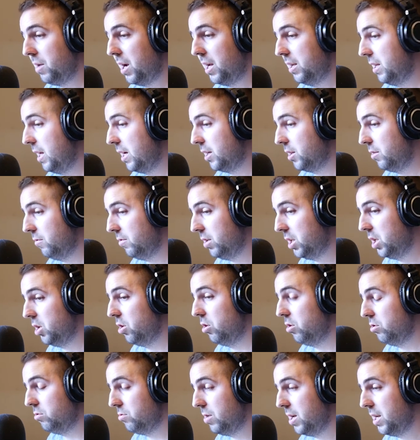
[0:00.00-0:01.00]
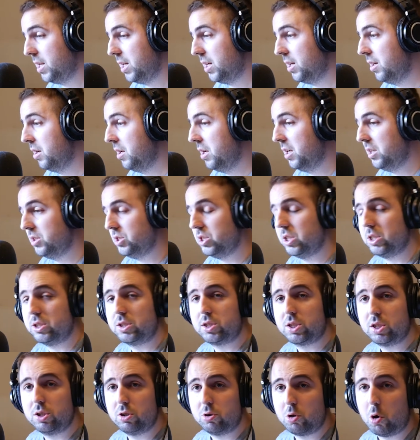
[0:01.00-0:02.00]
I like the video already.
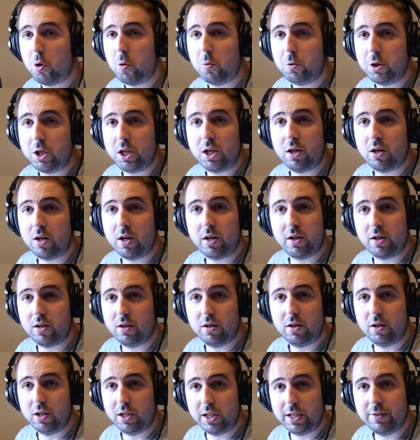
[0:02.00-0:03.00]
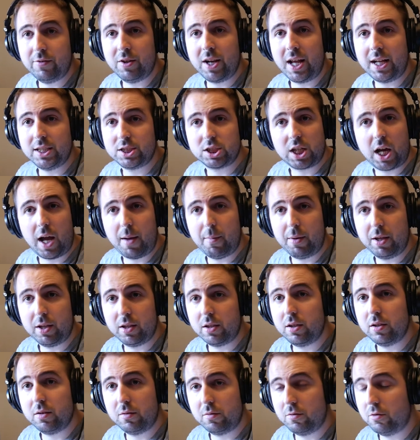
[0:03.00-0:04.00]
Just go here and leave a nice
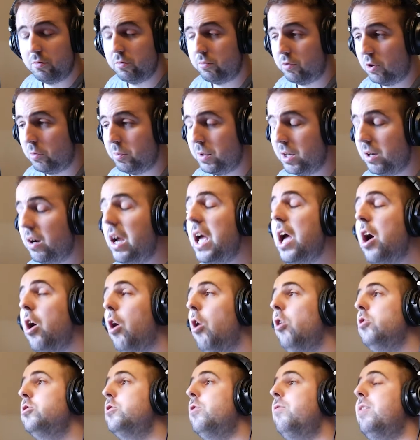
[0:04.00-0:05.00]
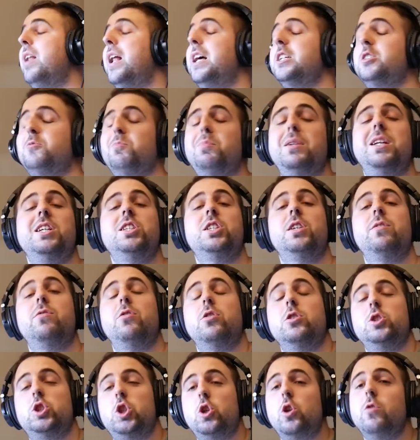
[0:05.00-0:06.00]
comment from here. Also, fellas, please, if
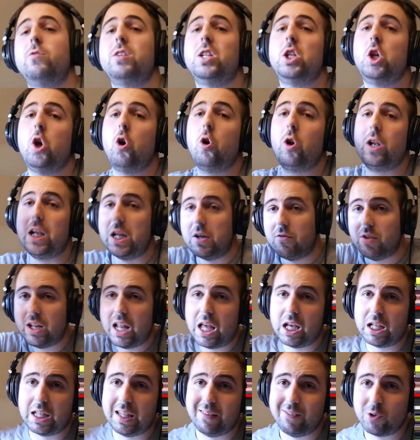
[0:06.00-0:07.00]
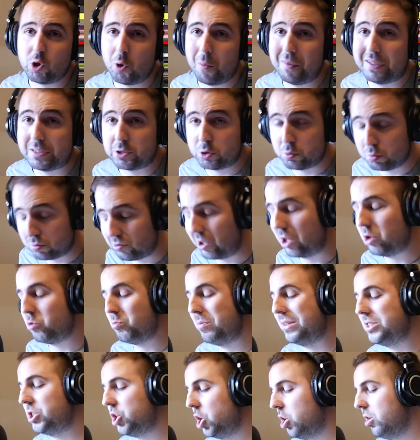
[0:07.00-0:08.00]
you enjoyed the video, leave a like, leave a comment, subscribe to
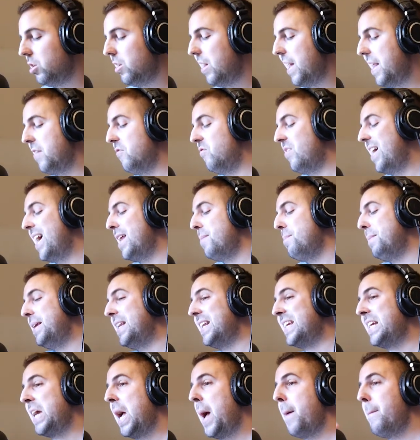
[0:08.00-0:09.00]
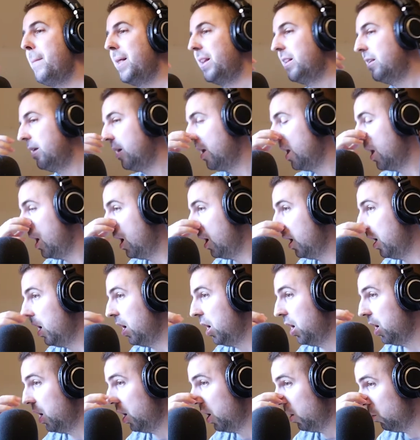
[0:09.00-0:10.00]
my channel, and write me in the comment
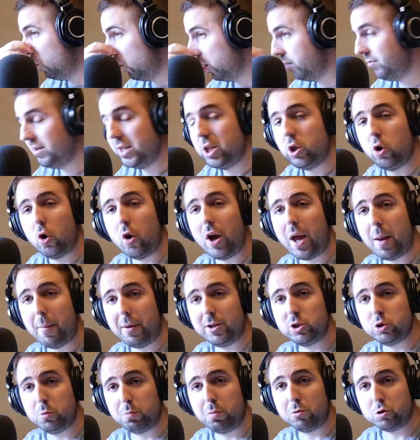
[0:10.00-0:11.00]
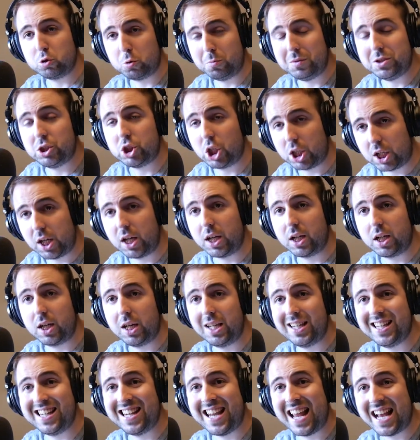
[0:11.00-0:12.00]
what video am I supposed to be checking
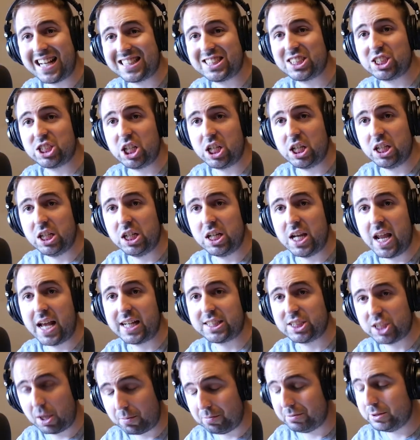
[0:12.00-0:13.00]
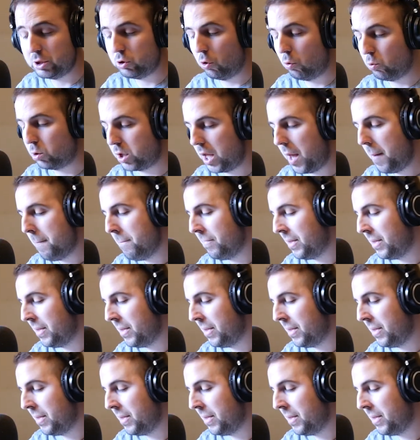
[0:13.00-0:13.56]
in the next episode.